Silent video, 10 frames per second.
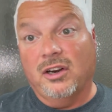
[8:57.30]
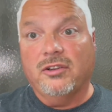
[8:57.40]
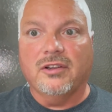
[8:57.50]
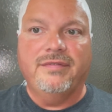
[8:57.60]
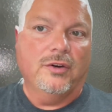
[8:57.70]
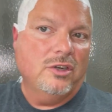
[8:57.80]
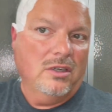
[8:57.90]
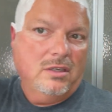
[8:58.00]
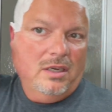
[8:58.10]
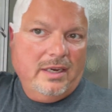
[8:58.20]
also feel
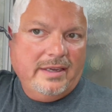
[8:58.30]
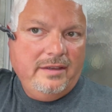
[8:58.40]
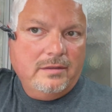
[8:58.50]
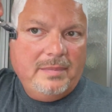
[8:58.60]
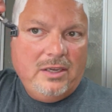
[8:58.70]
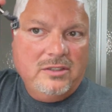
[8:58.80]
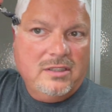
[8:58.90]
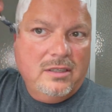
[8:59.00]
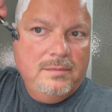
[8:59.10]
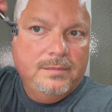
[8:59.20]
good, I guess, about
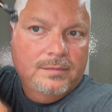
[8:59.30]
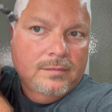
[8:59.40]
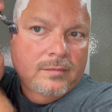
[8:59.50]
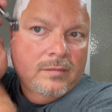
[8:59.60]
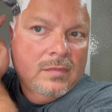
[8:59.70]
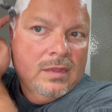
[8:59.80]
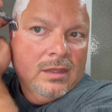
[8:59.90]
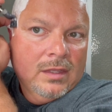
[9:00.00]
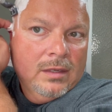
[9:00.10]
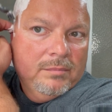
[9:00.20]

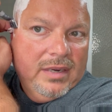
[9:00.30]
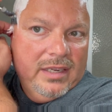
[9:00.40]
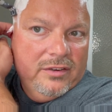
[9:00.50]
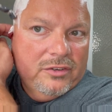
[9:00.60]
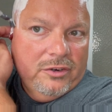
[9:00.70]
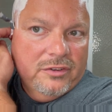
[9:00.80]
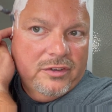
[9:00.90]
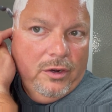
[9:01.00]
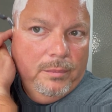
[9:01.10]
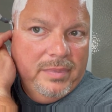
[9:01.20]
buying a certain
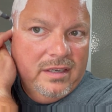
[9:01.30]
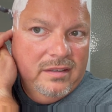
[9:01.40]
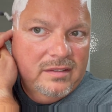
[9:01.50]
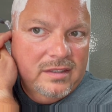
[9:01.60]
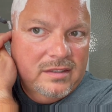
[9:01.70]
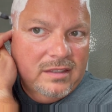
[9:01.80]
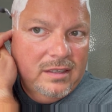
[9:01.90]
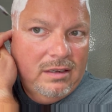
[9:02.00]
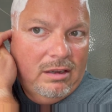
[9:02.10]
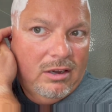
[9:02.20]
soap because it,
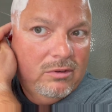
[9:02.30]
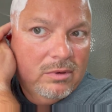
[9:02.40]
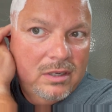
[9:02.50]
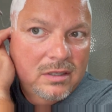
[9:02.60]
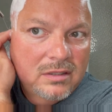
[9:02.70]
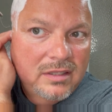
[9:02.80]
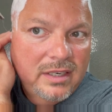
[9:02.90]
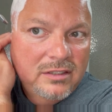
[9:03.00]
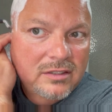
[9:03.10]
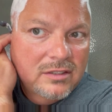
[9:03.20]
oh, did I
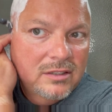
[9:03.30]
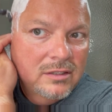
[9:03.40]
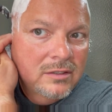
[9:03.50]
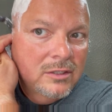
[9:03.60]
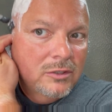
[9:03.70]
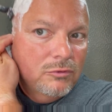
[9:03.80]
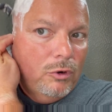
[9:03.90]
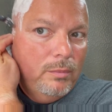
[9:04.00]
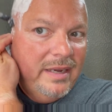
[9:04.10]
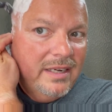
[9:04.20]
just
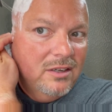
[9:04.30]
roll back